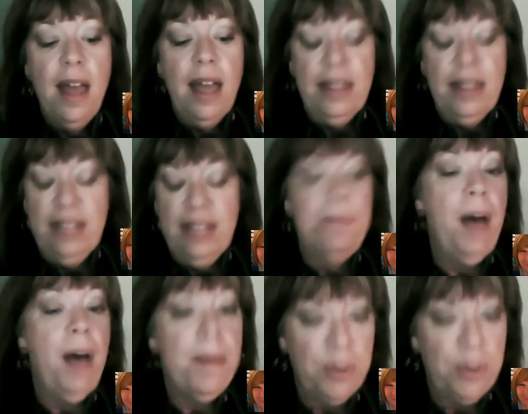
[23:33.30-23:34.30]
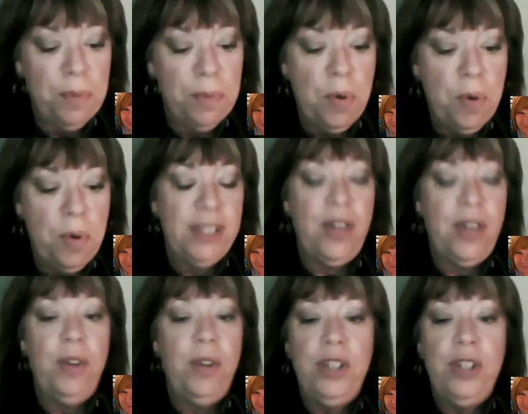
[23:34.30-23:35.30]
and the pups are born, so you
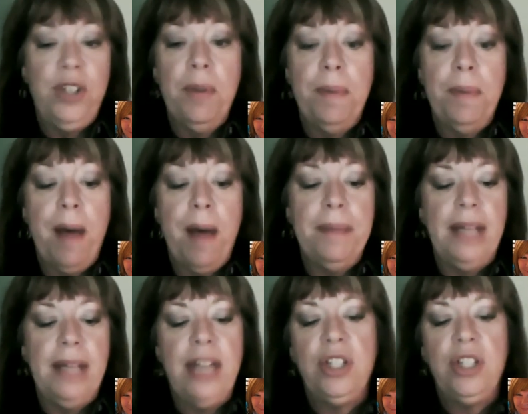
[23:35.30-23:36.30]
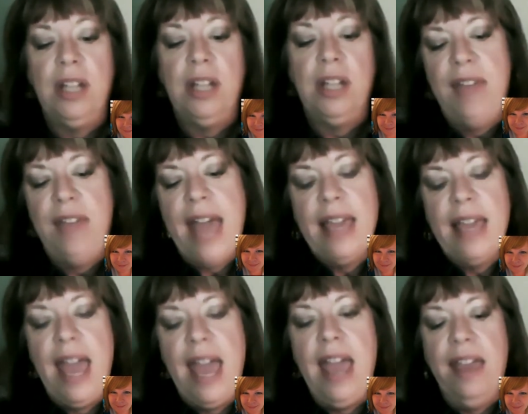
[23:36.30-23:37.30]
double the population, that
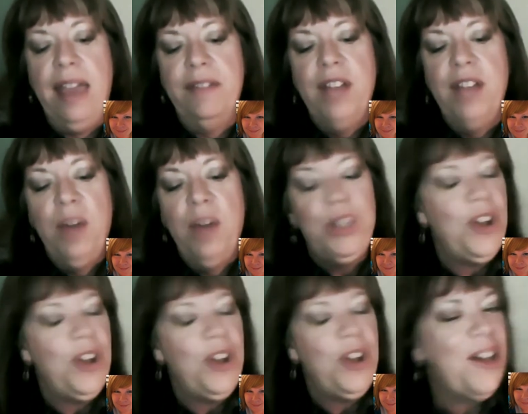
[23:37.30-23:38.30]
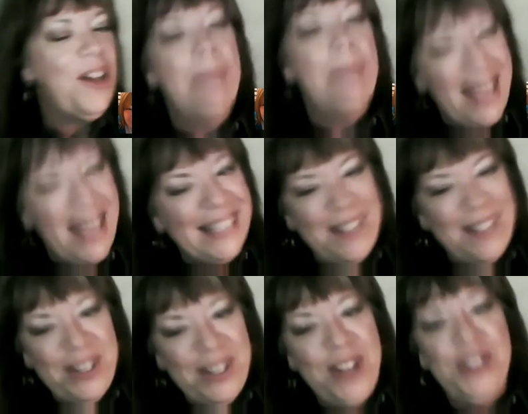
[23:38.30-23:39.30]
cave, which only goes back
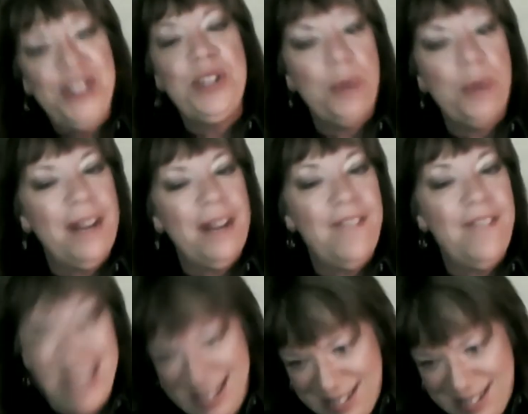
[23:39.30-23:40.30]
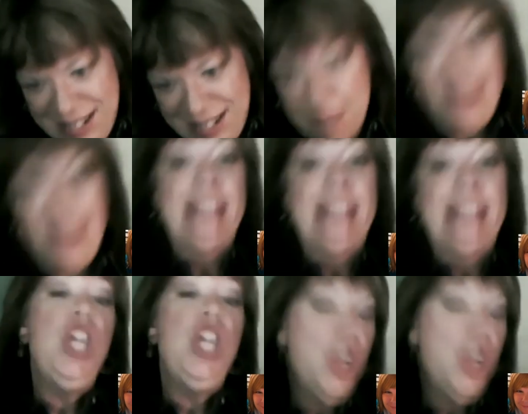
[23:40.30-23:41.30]
720 feet, that has a
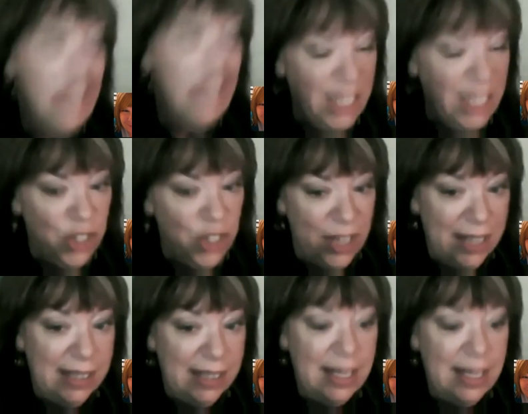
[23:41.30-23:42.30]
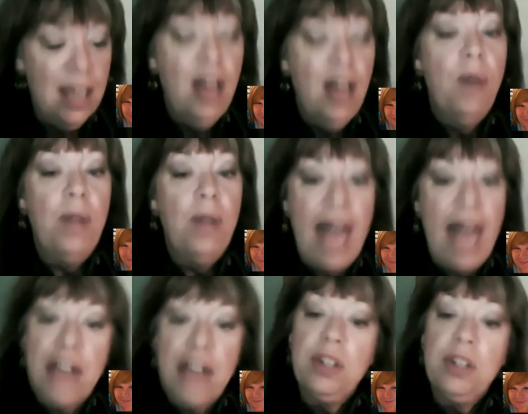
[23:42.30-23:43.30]
huge entrance, will
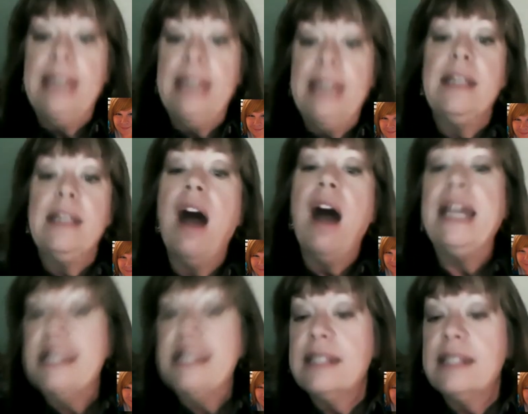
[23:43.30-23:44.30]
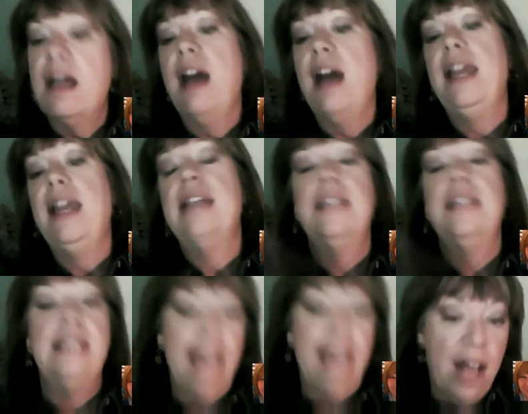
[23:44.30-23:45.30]
actually be as hot inside as it is
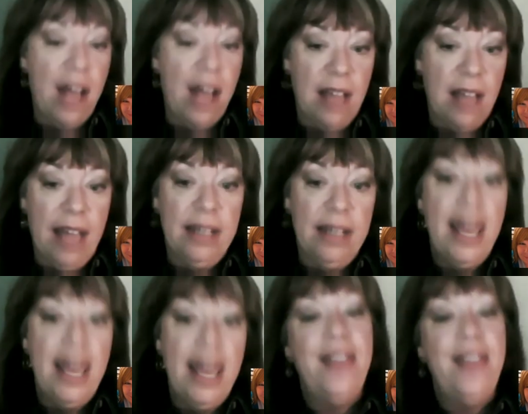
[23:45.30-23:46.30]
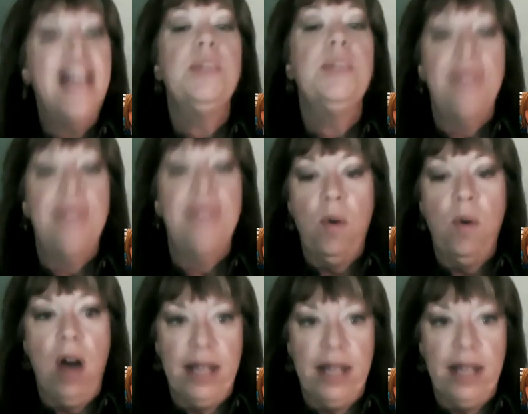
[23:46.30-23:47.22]
outside. And that's what they want.